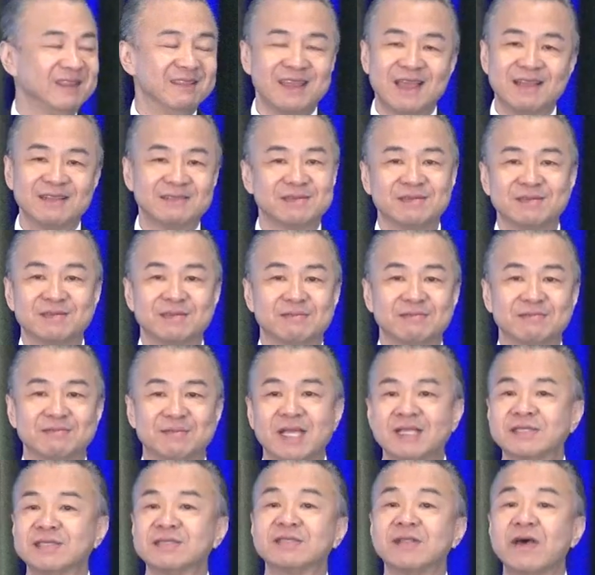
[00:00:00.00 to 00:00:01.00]
That's,
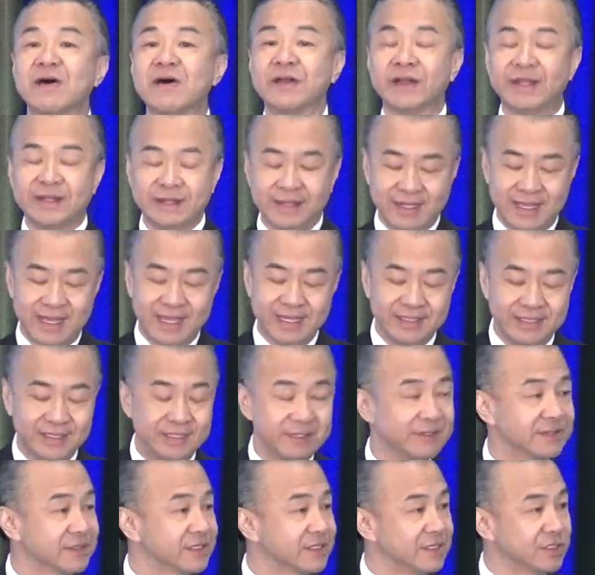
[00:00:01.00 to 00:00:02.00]
that's not an
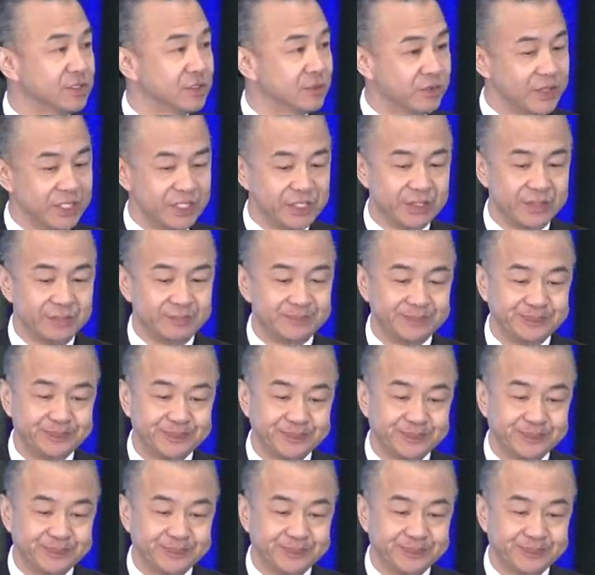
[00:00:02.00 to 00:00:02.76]
ideal situation.